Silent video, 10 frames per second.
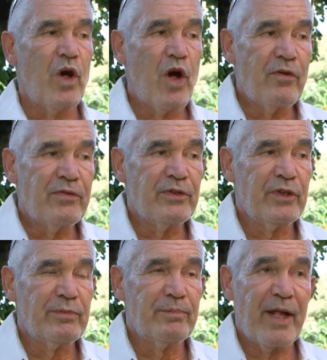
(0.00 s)

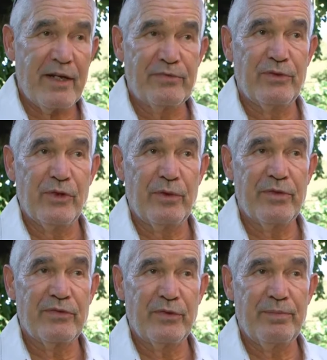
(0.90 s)
offer
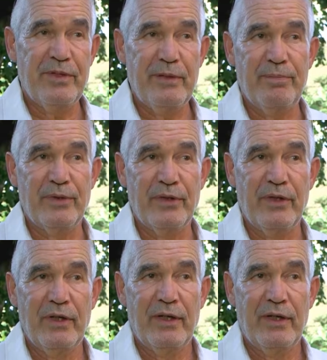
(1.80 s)
platforms for people